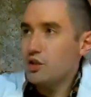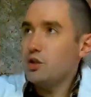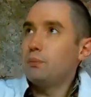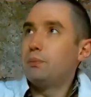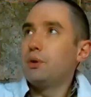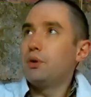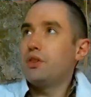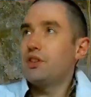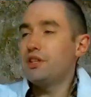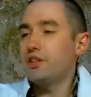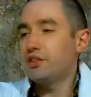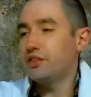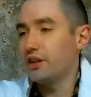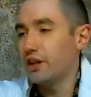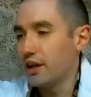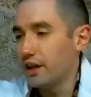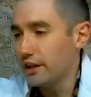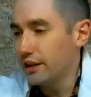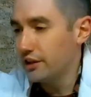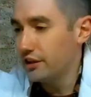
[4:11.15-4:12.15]
you put this
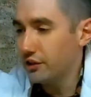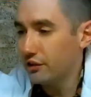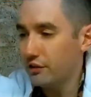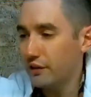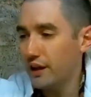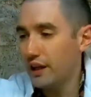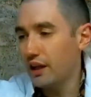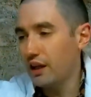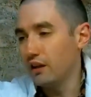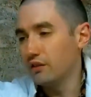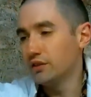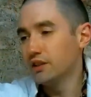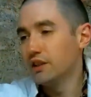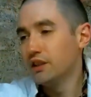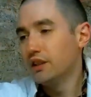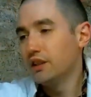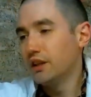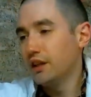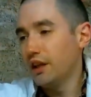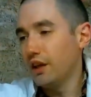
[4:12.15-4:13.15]
on. It's a valve.
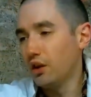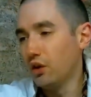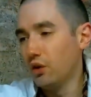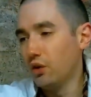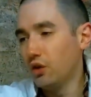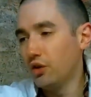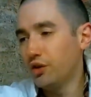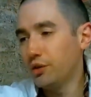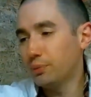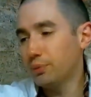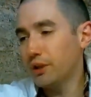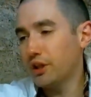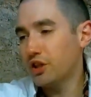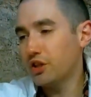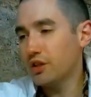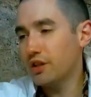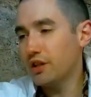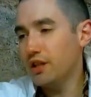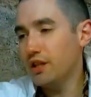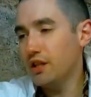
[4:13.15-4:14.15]
It holds the
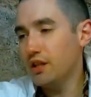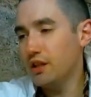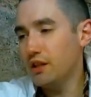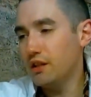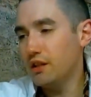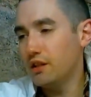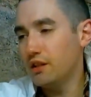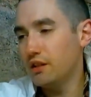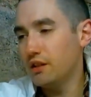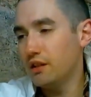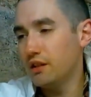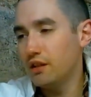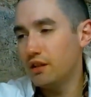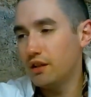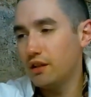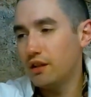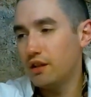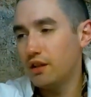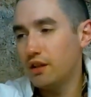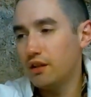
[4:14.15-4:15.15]
pressure in
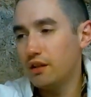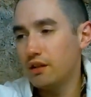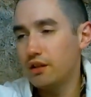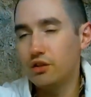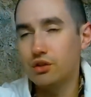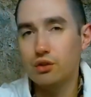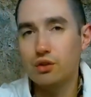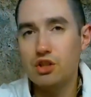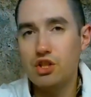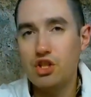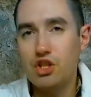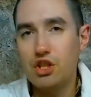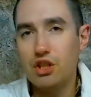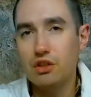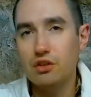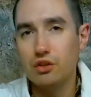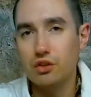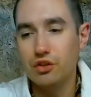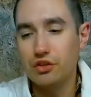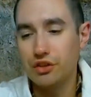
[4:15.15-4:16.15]
and sort of
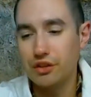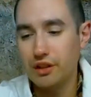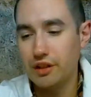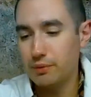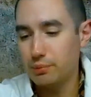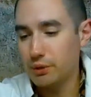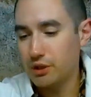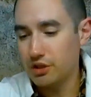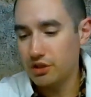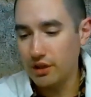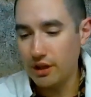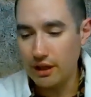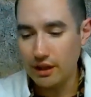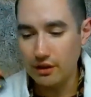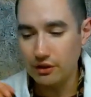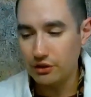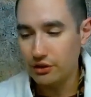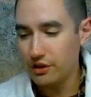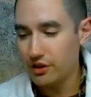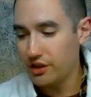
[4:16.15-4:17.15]
jiggles to let the pressure
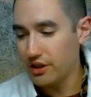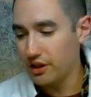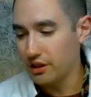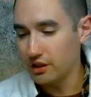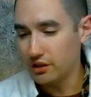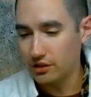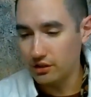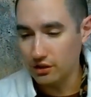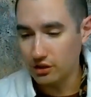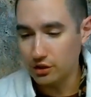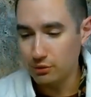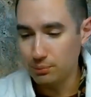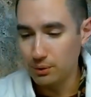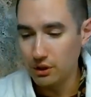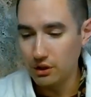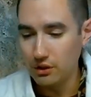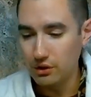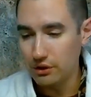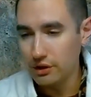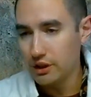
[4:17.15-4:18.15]
out so the thing doesn't
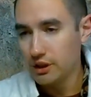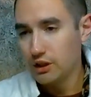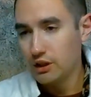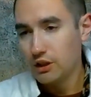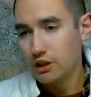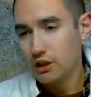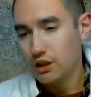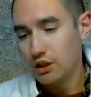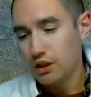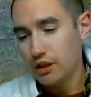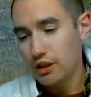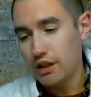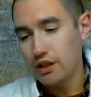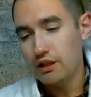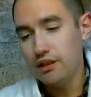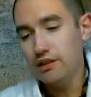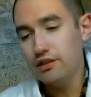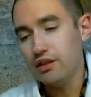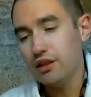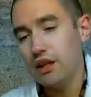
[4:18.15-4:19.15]
explode. In
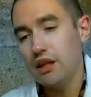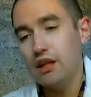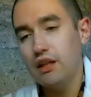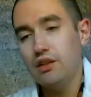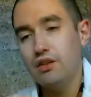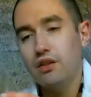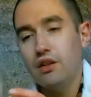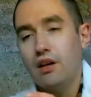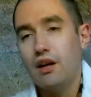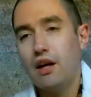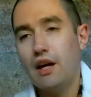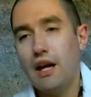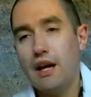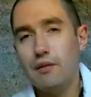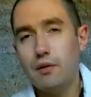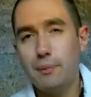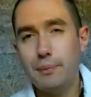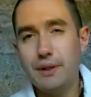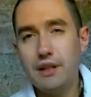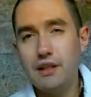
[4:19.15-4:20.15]
this case, I
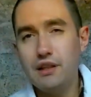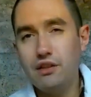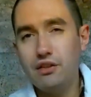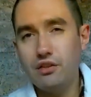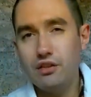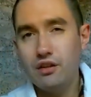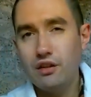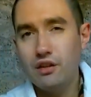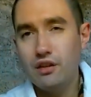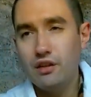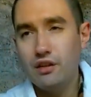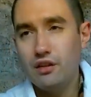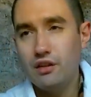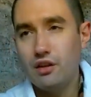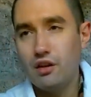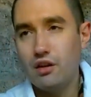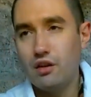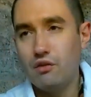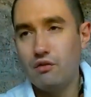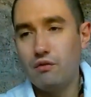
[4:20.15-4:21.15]
have a piece
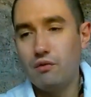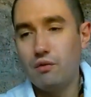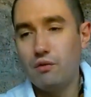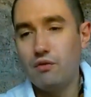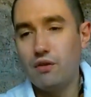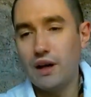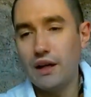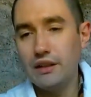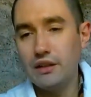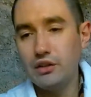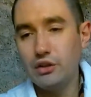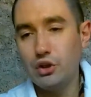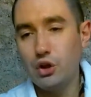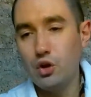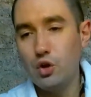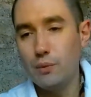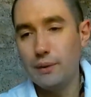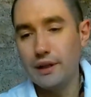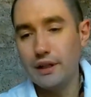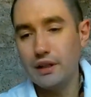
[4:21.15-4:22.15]
of vinyl
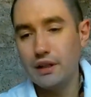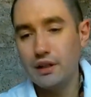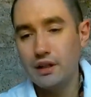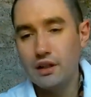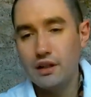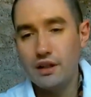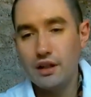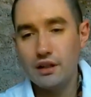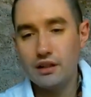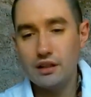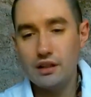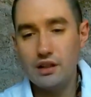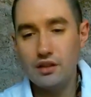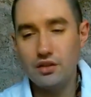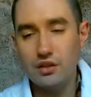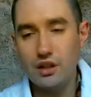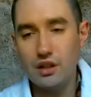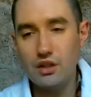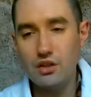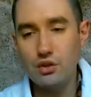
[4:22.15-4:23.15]
tubing that
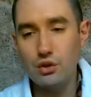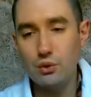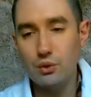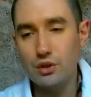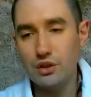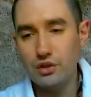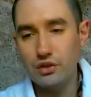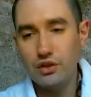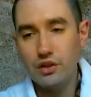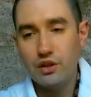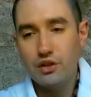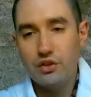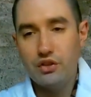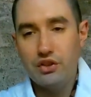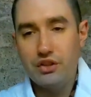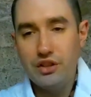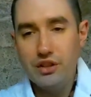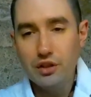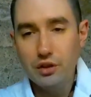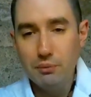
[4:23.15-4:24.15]
leads into this
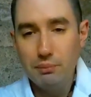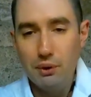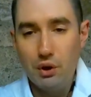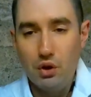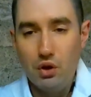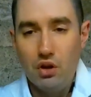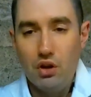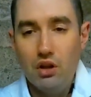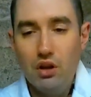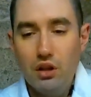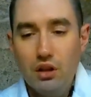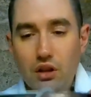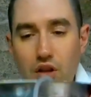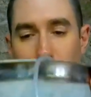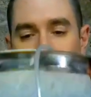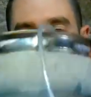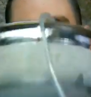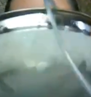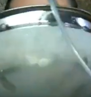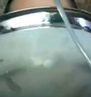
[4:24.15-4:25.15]
steel bowl,
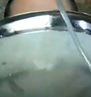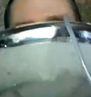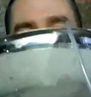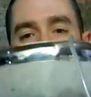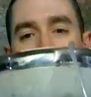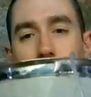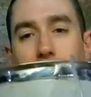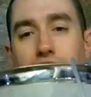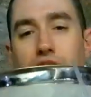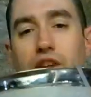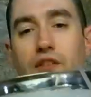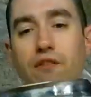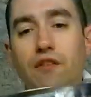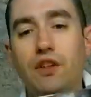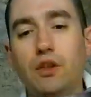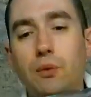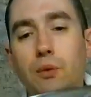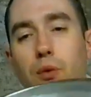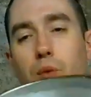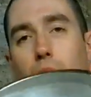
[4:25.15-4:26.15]
which was then
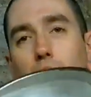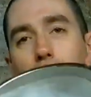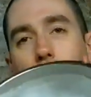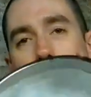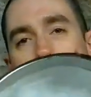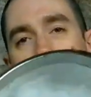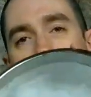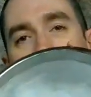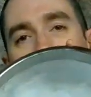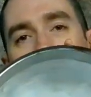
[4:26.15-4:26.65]
filled with water